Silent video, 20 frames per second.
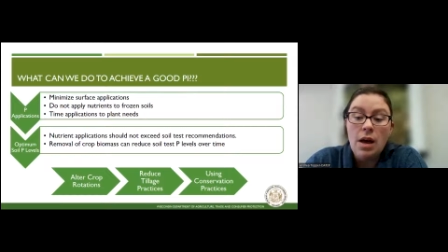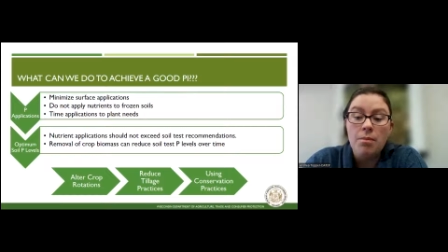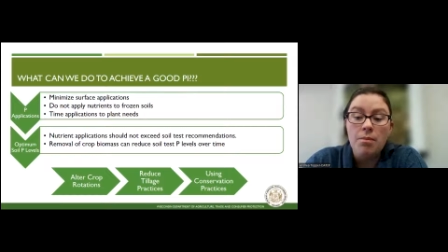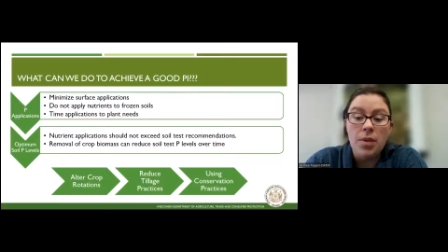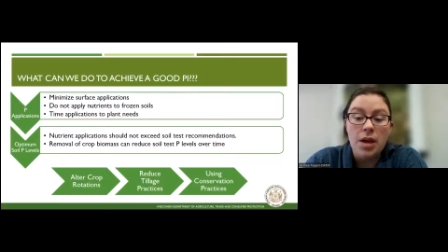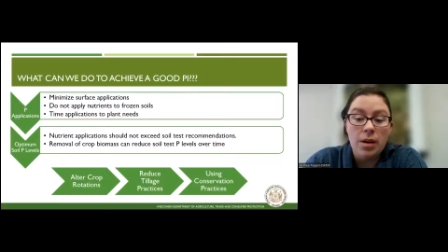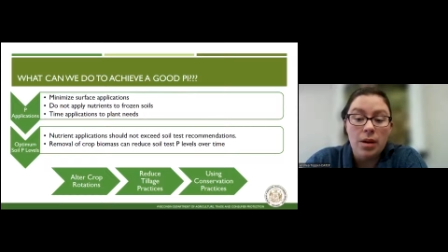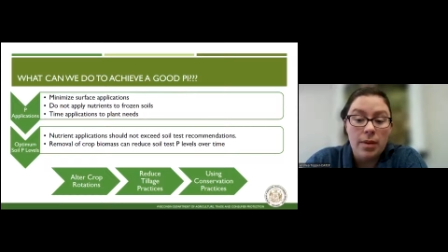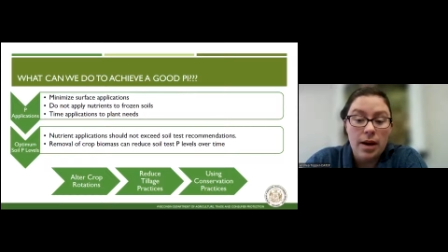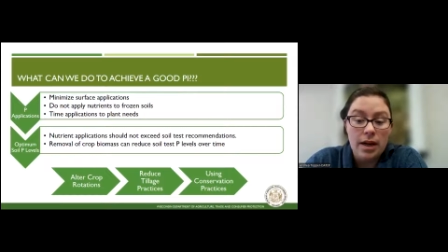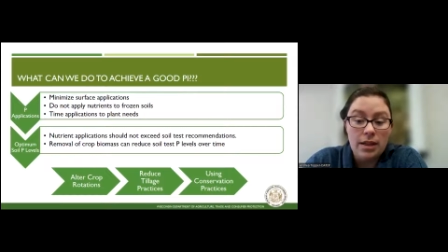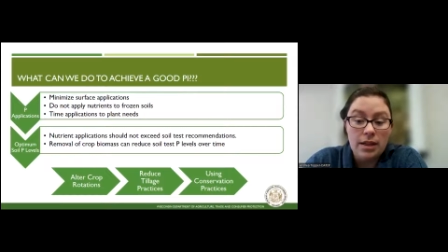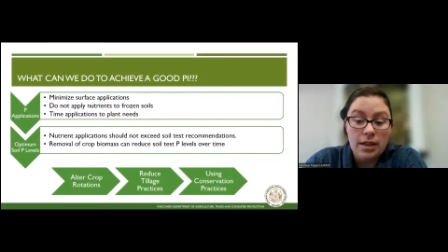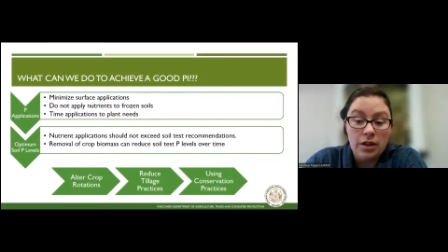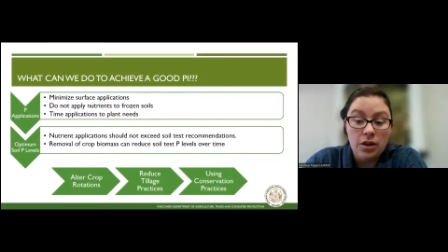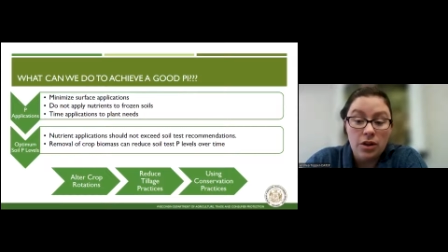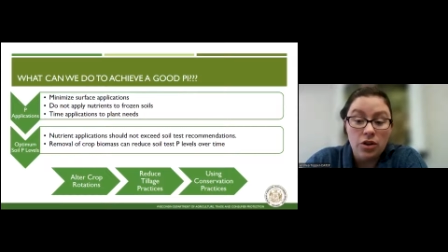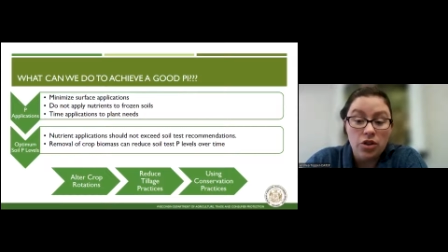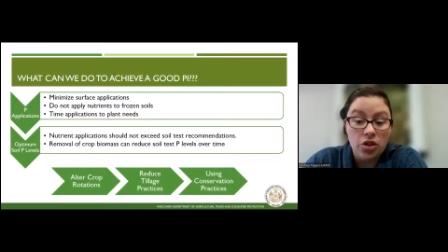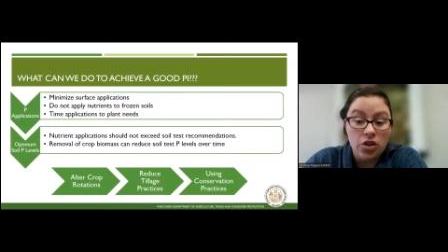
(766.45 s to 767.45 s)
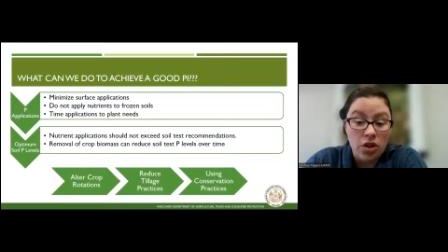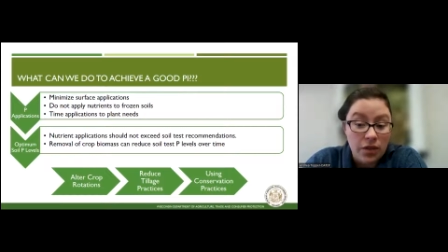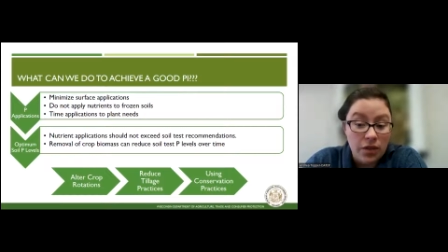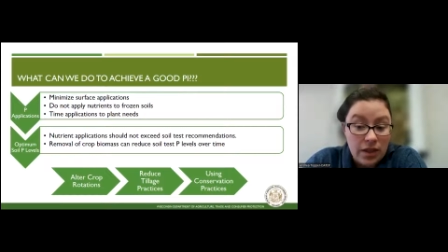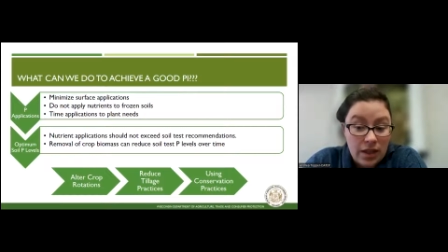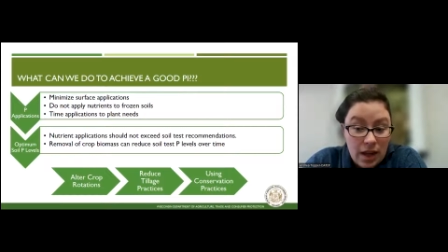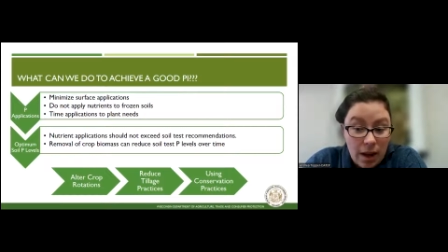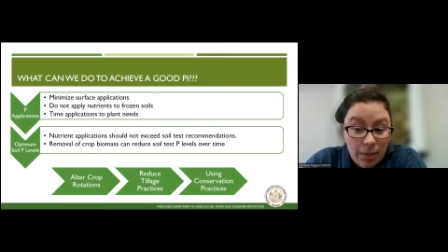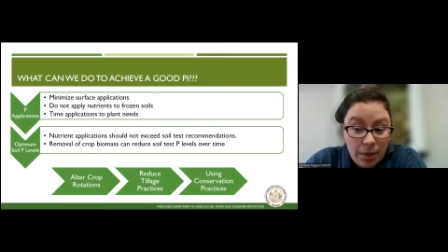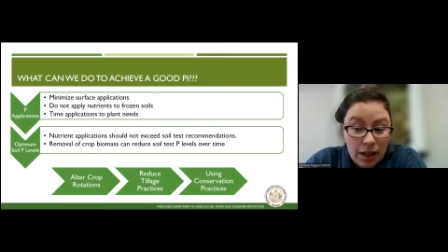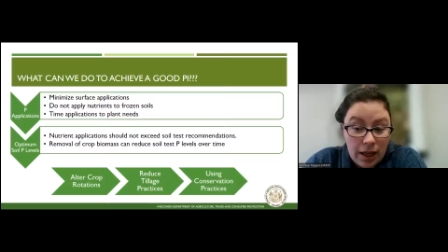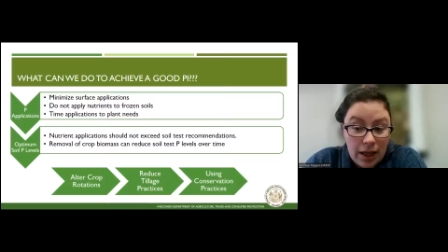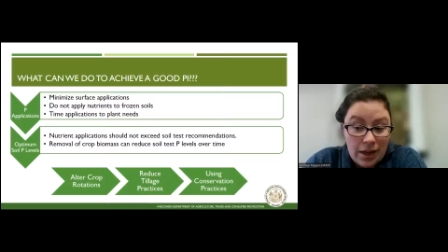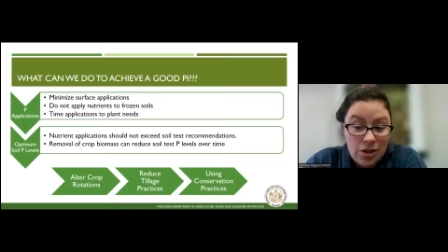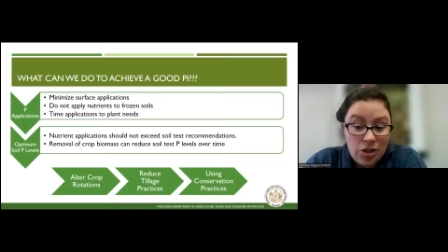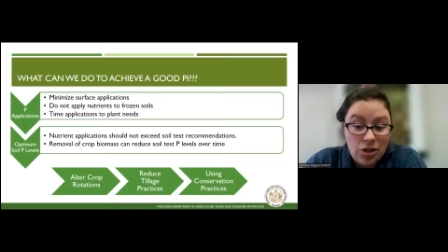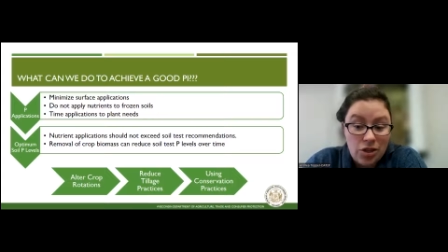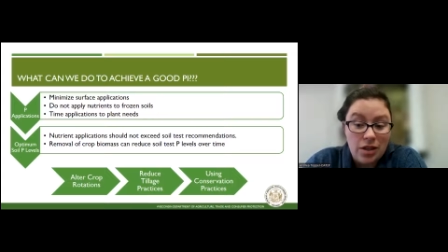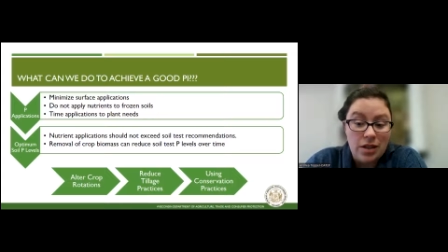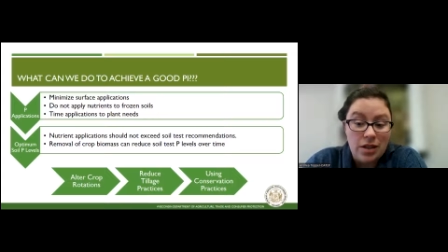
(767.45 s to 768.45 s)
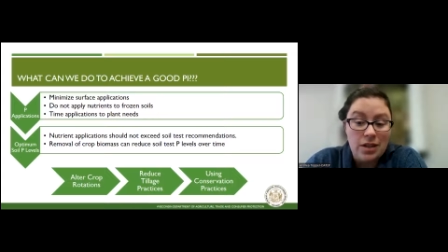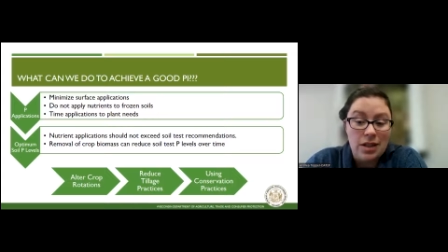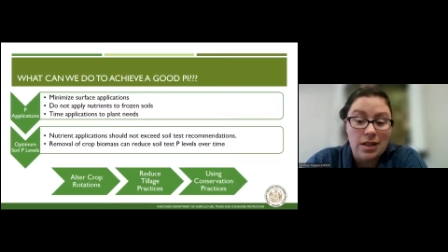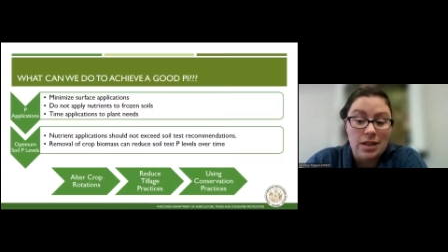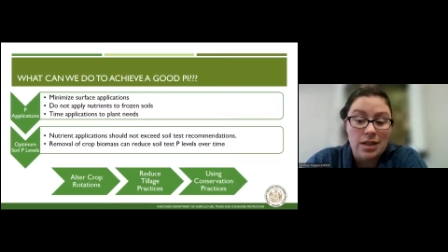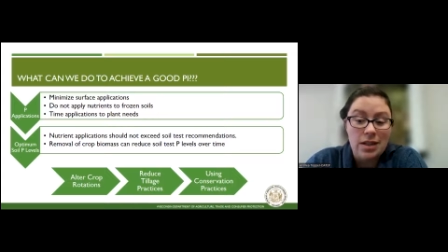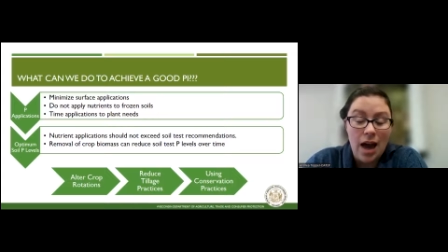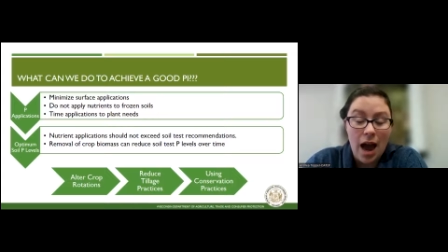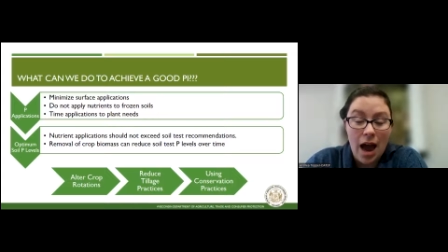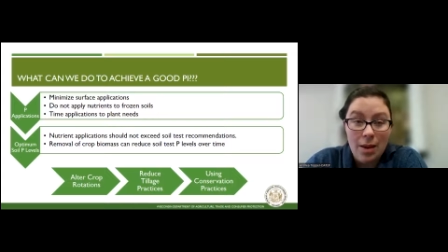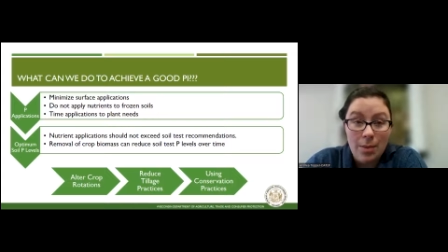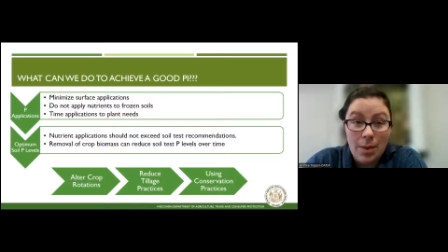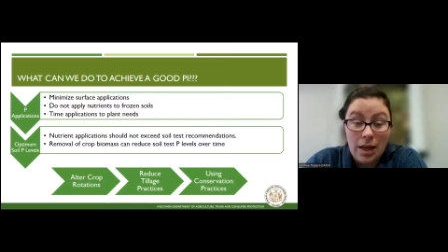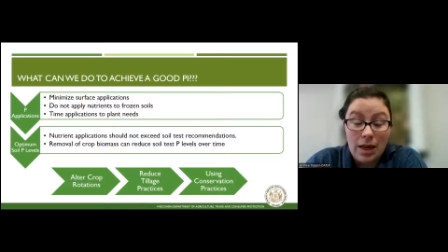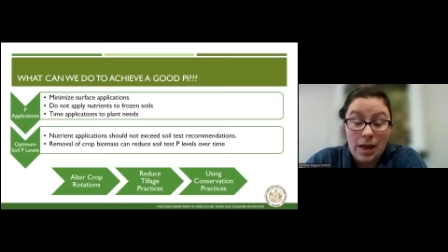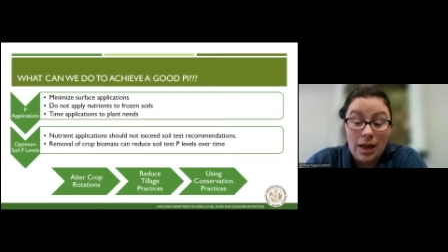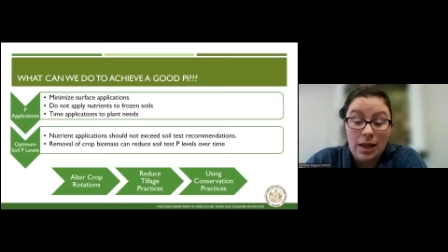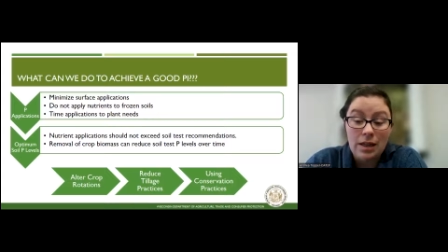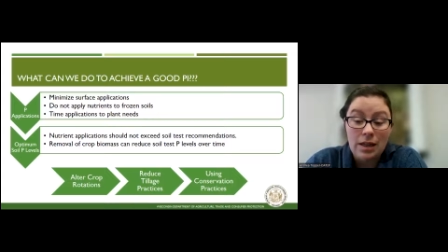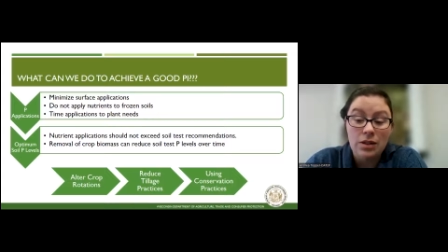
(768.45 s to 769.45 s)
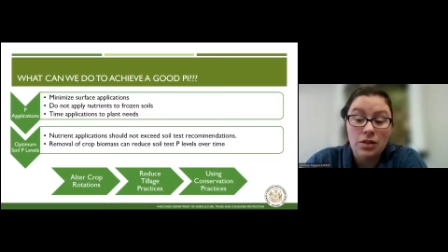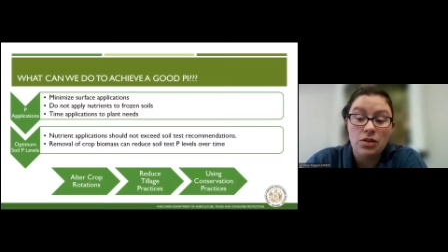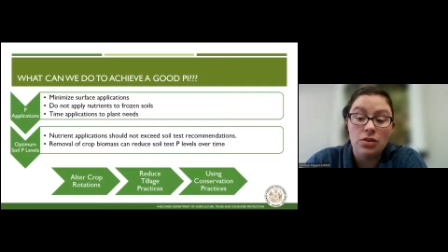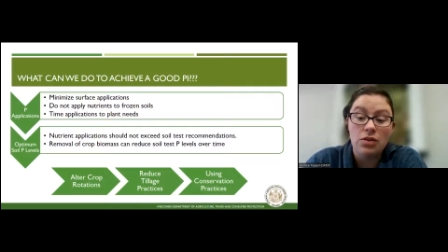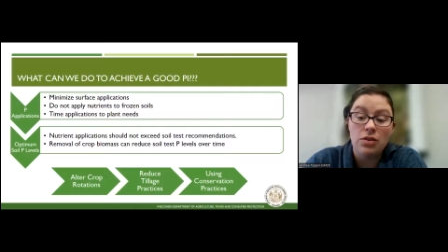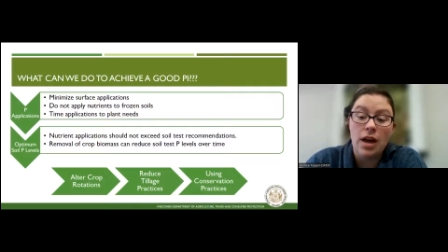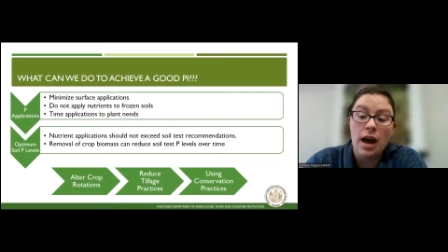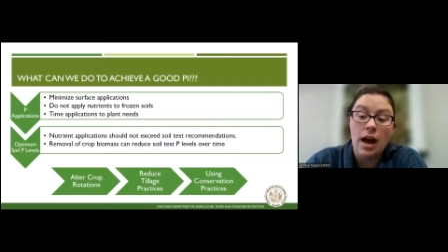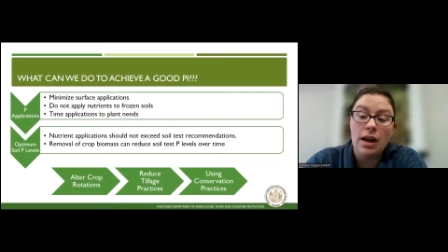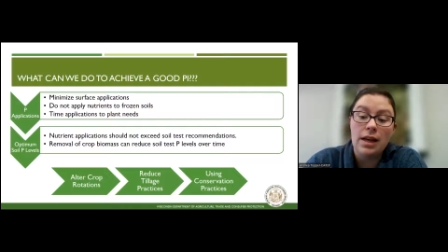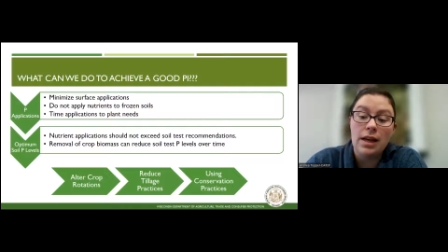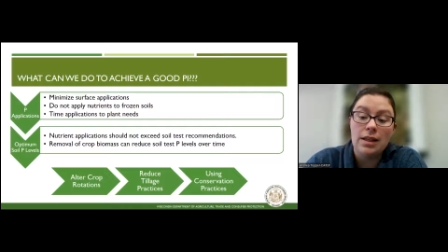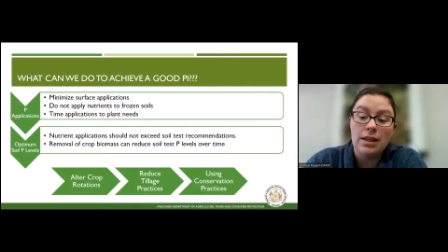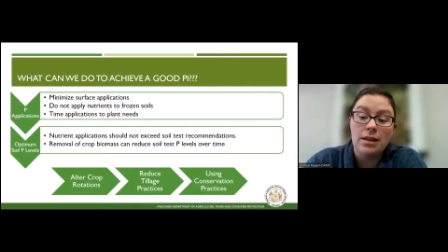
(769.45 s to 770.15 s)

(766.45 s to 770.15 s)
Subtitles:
minimizing our surface applications and timing it so that